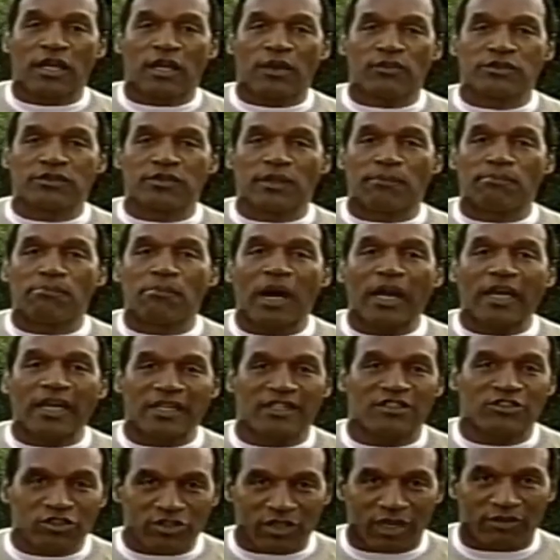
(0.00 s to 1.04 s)
It was a
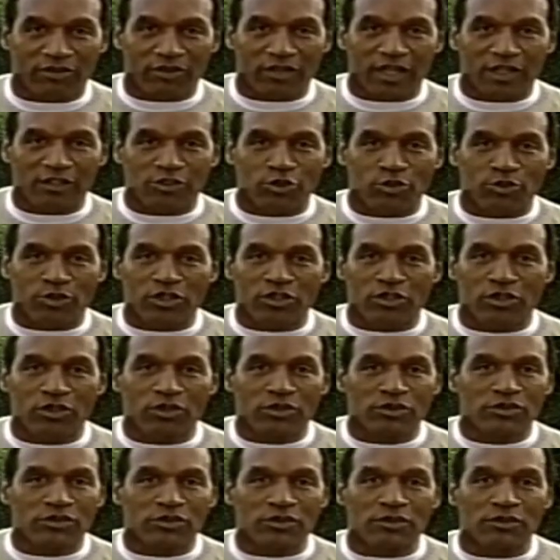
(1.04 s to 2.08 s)
mucking shovel that you would
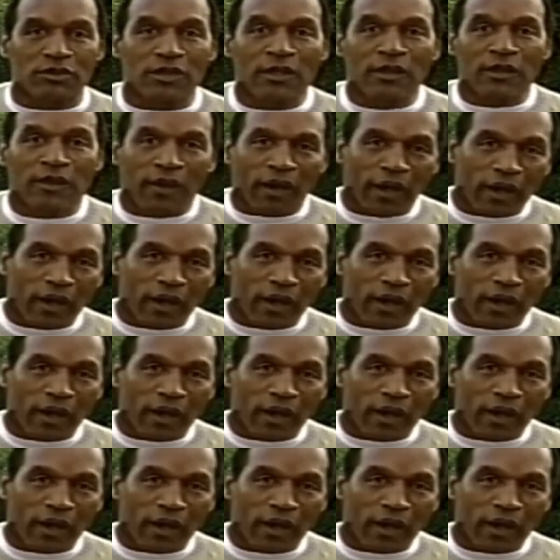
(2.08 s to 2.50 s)
use to